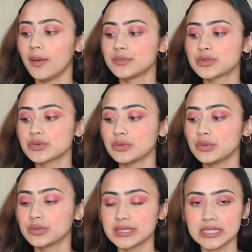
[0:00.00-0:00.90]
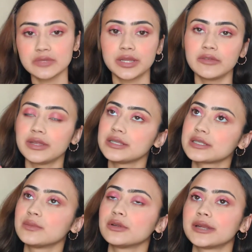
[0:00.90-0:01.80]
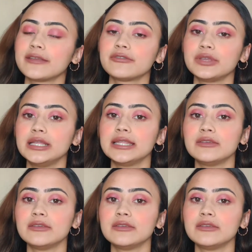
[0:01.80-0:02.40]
So this is very similar, I feel.